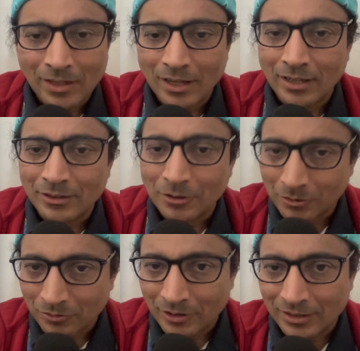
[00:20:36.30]
and
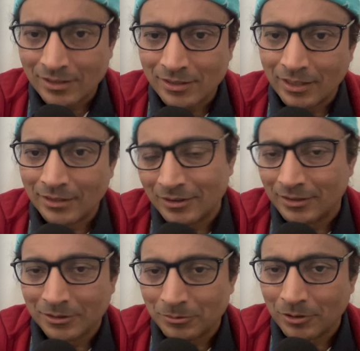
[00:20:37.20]
look for this, and
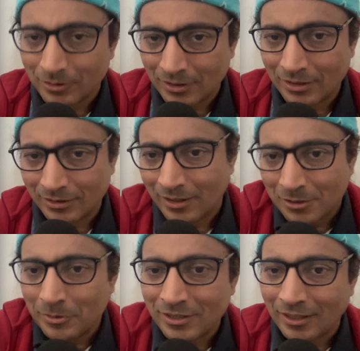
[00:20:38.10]
the
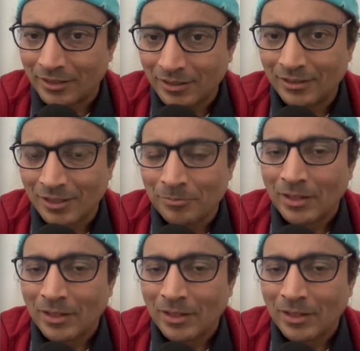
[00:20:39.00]
recipe is right here.